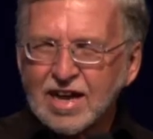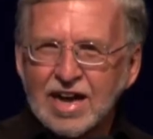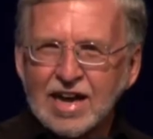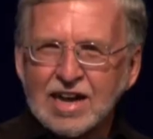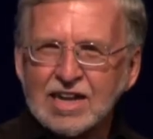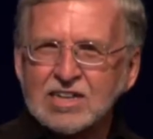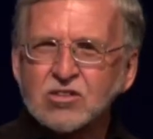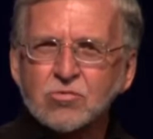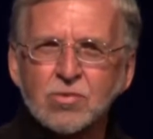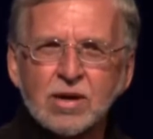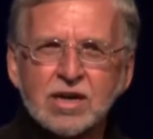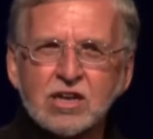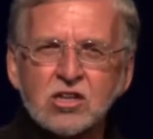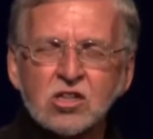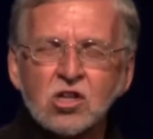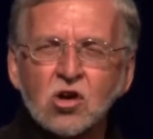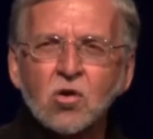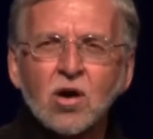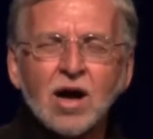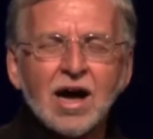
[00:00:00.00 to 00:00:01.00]
and I just want you to
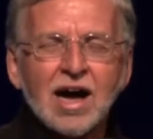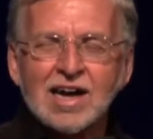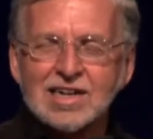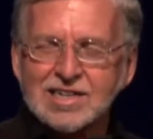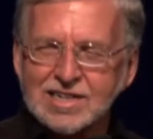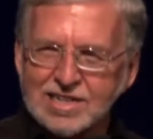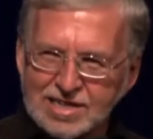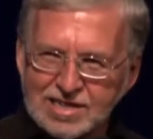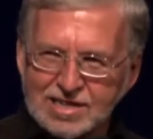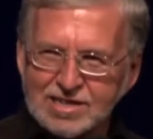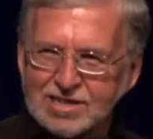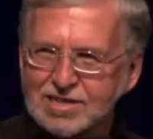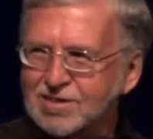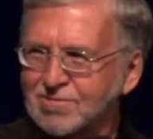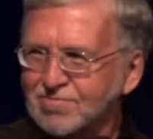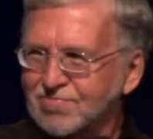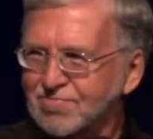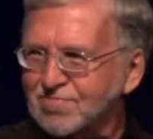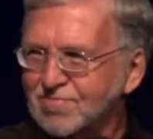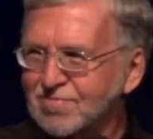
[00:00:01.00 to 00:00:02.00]
know I did it.
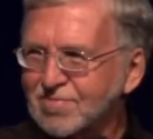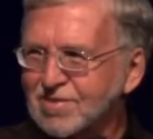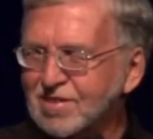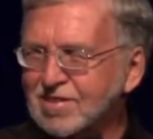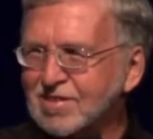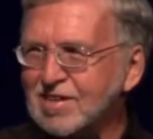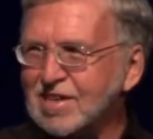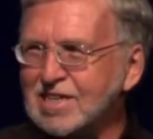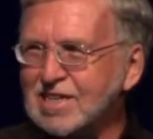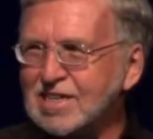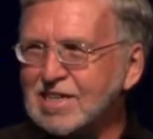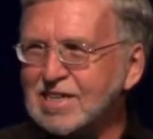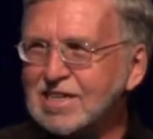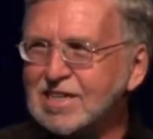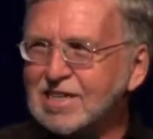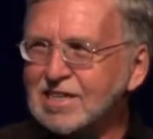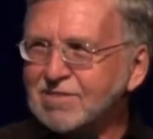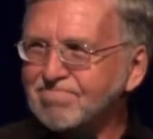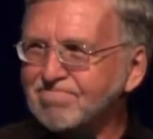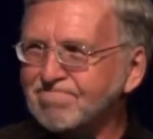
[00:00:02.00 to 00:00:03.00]
Say he
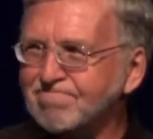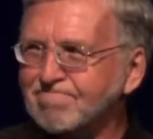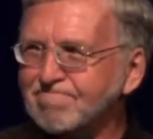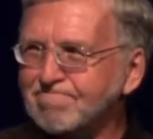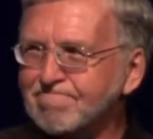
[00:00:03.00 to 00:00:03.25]
did it.